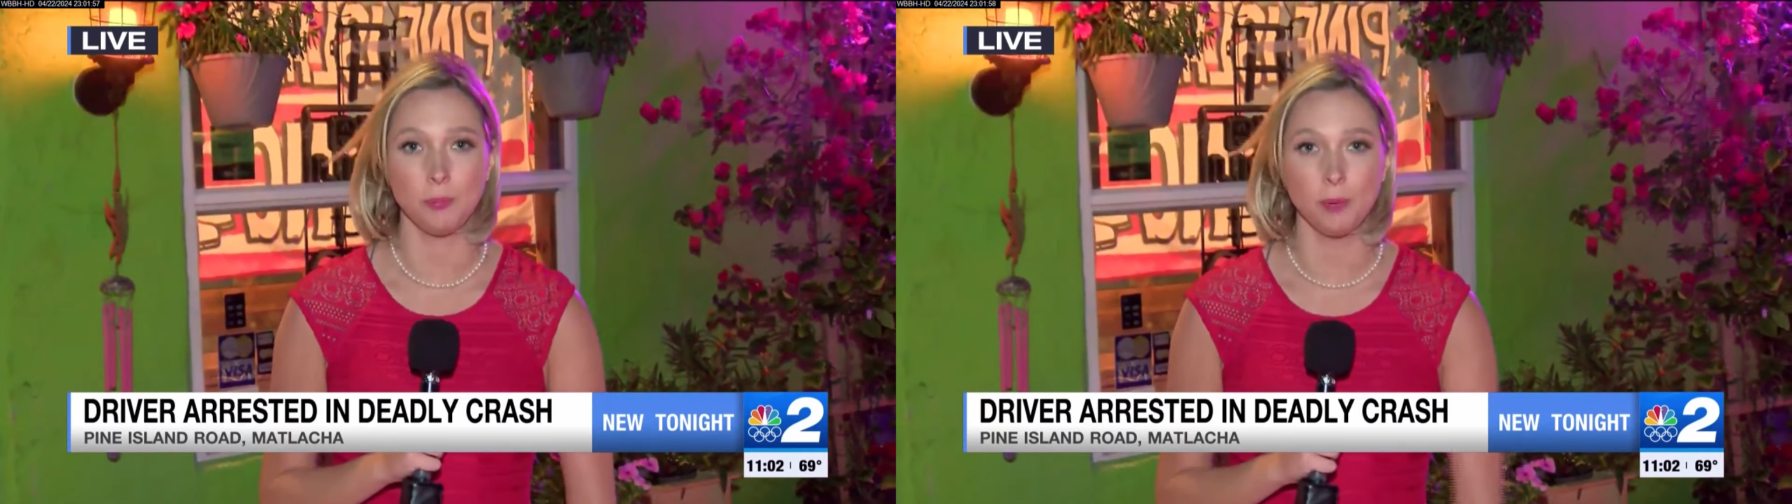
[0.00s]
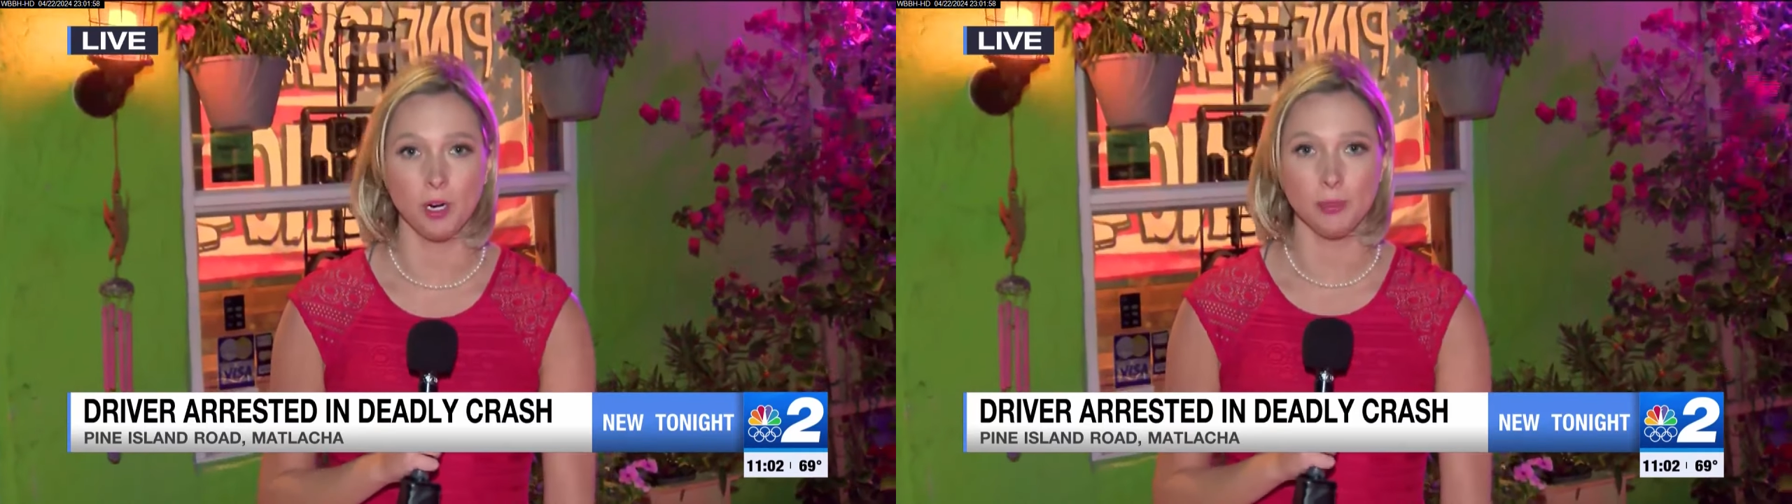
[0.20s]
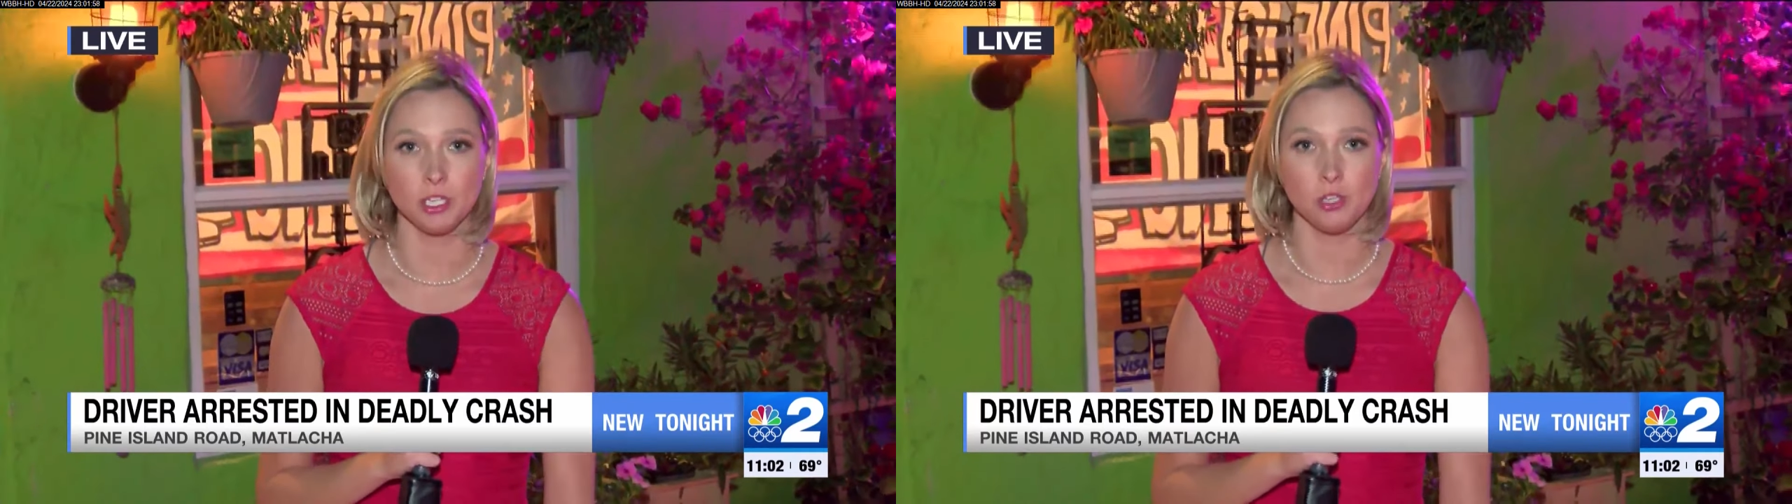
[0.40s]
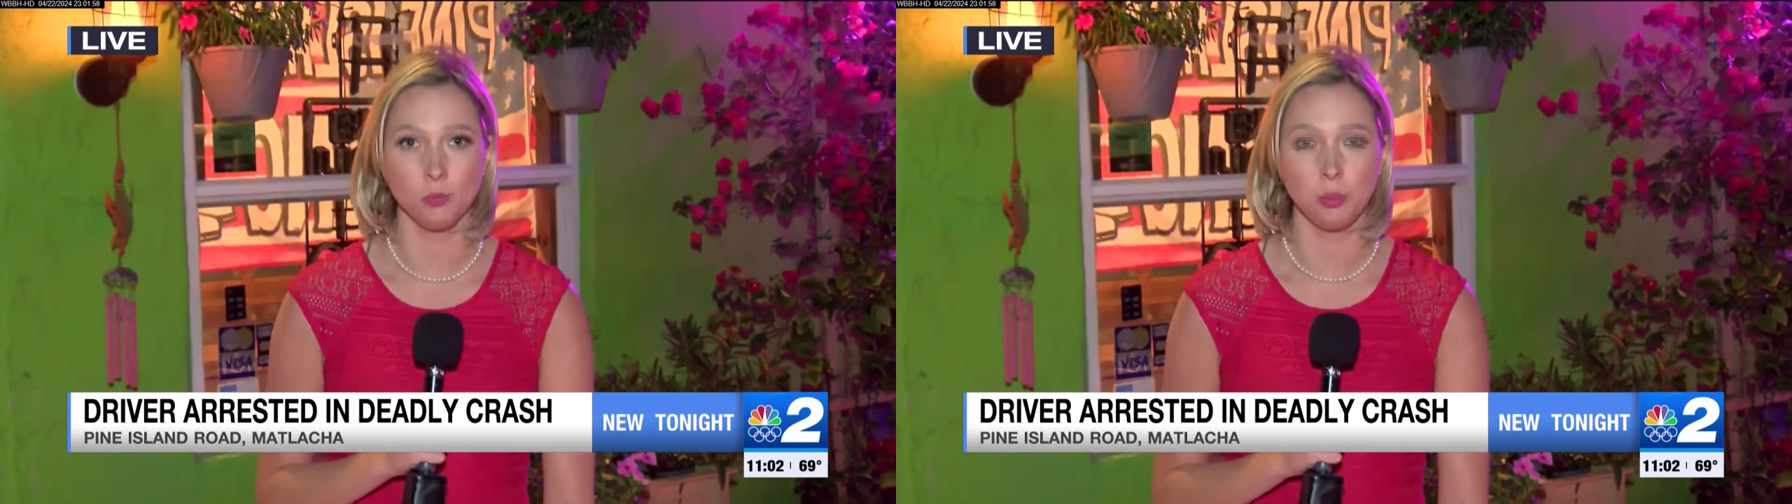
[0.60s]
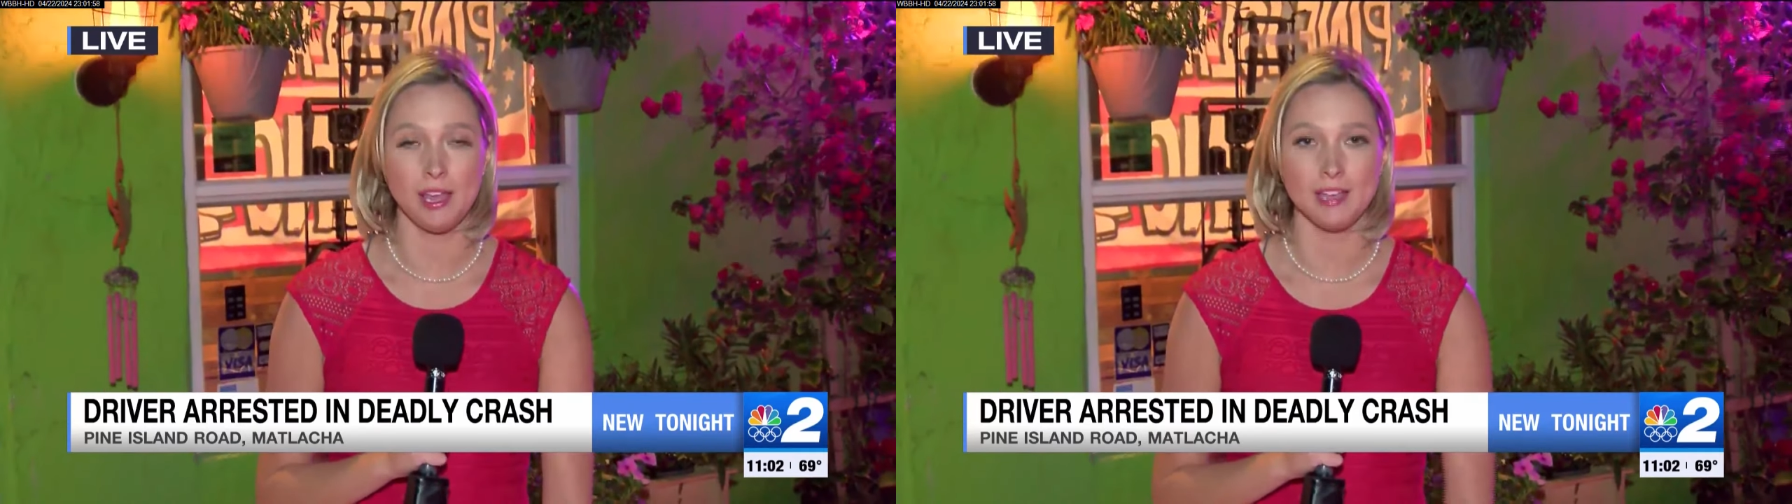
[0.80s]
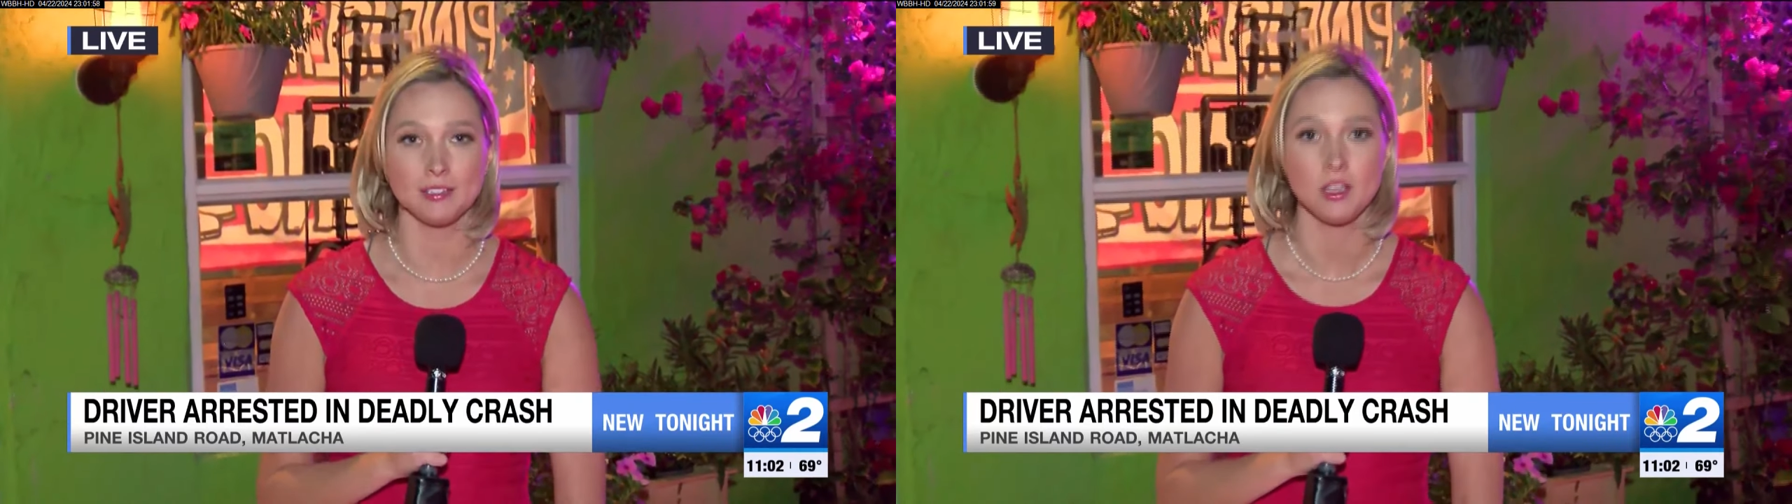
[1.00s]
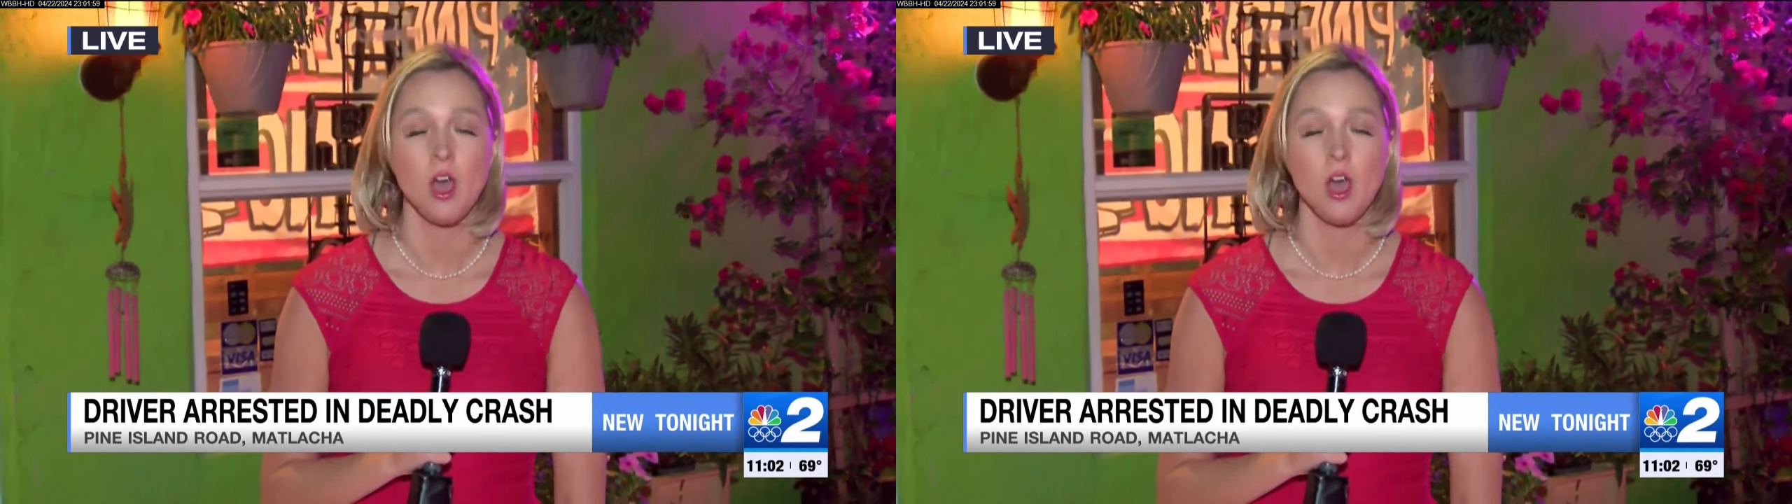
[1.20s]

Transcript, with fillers: the barbecue place.